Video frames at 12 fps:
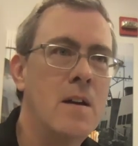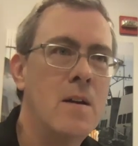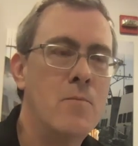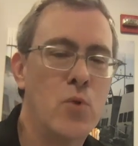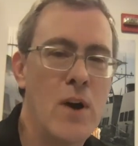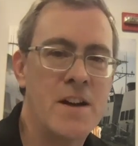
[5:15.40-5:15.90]

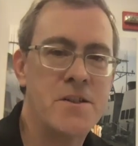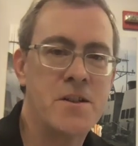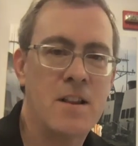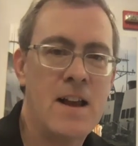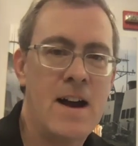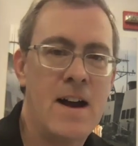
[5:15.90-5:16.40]
branch
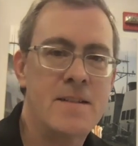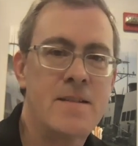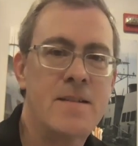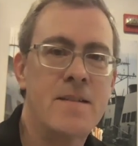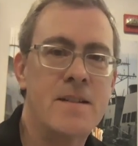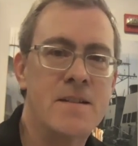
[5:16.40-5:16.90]

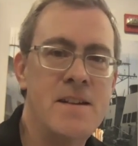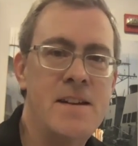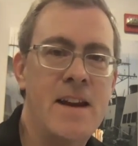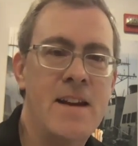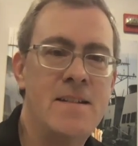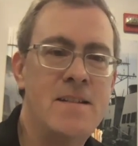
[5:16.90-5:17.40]
class. The
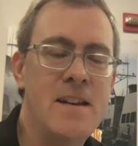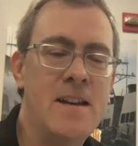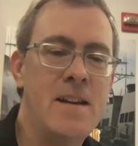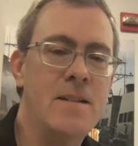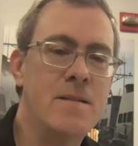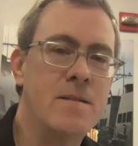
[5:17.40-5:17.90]

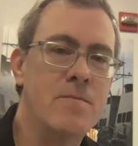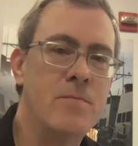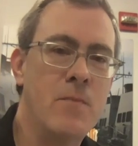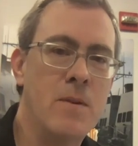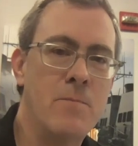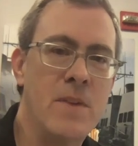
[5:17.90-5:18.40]
ZKC is
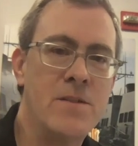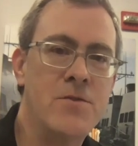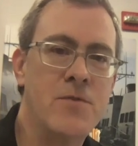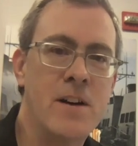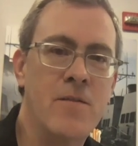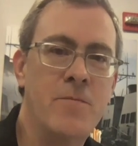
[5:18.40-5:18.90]

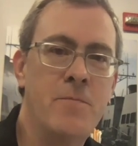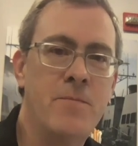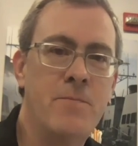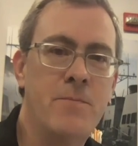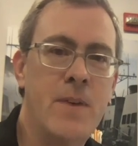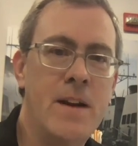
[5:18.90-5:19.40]
administrative
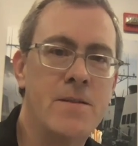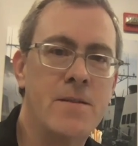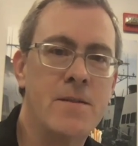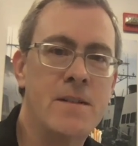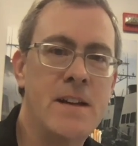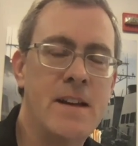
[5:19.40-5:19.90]
page
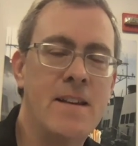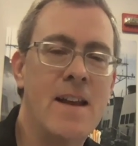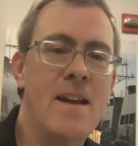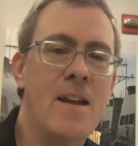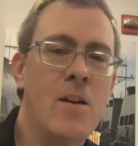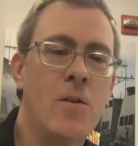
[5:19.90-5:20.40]
13 that
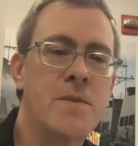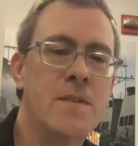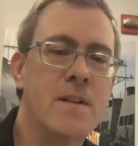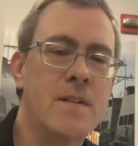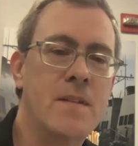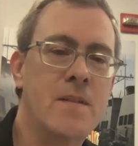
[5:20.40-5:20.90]
helps
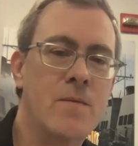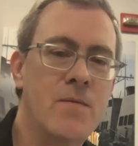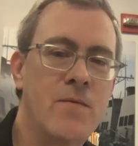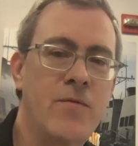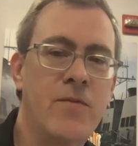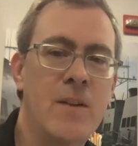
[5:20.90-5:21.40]
us
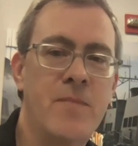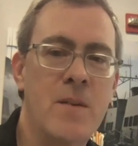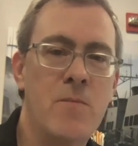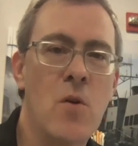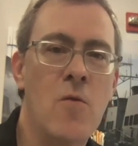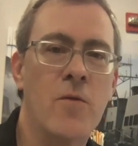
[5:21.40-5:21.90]
flip
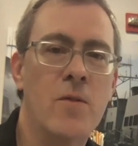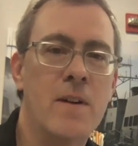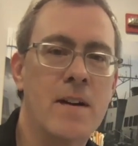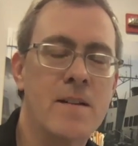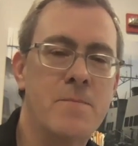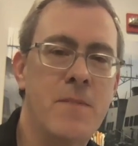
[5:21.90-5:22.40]
them over, and
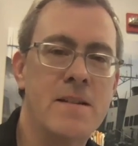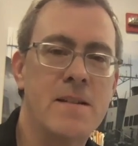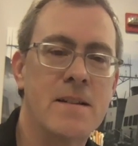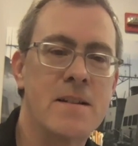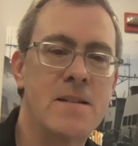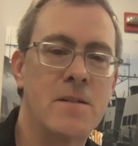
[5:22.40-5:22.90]
it's
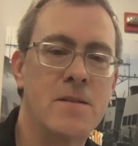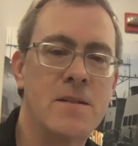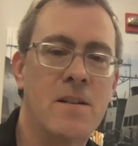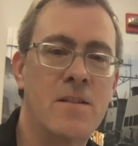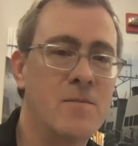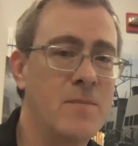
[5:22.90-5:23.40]
basically still
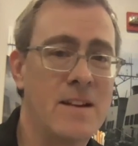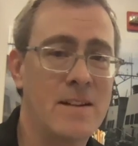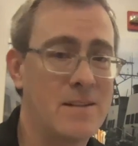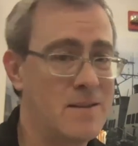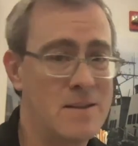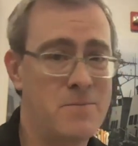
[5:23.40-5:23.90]
telling them that
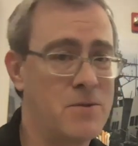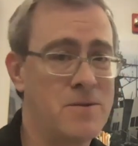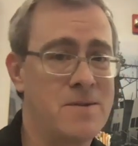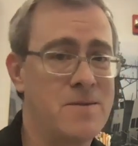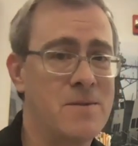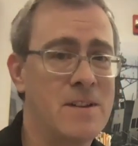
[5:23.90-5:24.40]
this
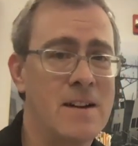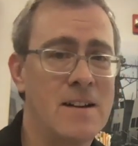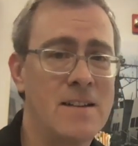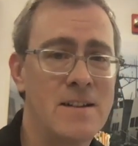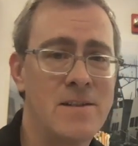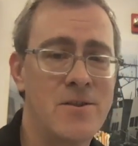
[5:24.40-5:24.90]
person's really not
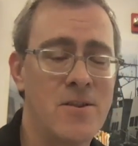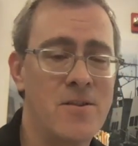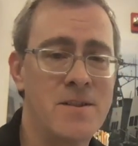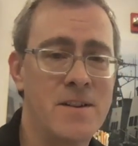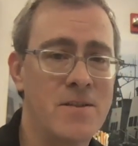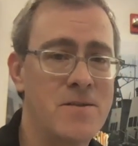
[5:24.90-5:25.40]

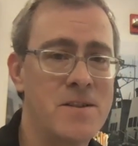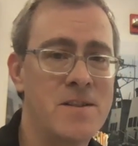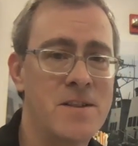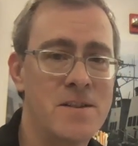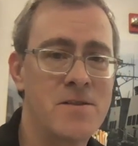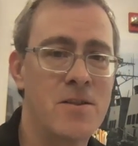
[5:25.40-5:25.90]
discharging, they're just
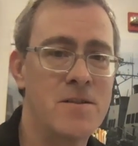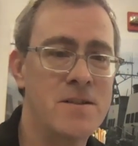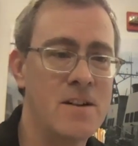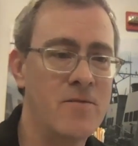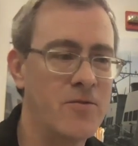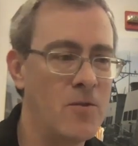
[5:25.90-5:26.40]

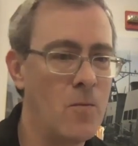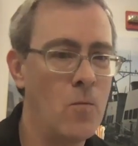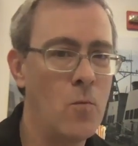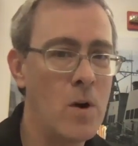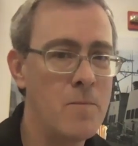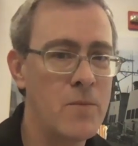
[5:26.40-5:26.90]
discharging from
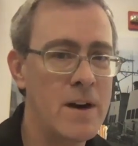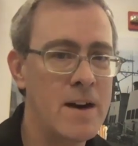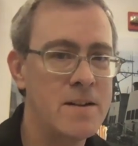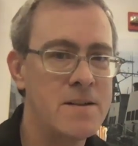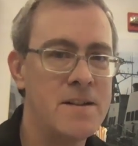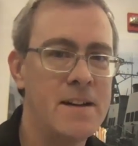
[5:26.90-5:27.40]
one
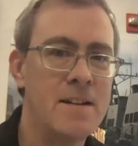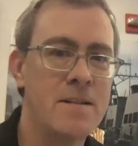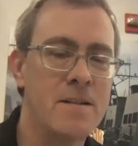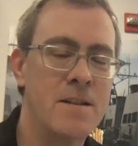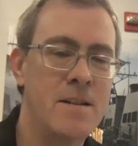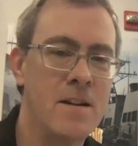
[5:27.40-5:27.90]
branch to get
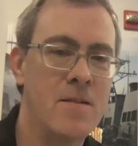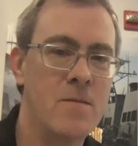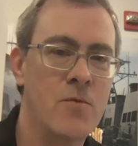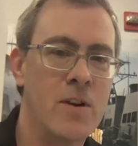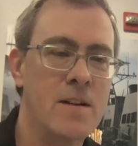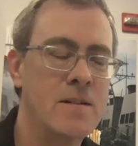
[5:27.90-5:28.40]
into the other
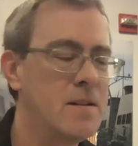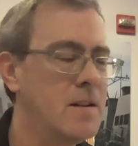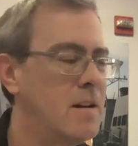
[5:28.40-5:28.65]
branch.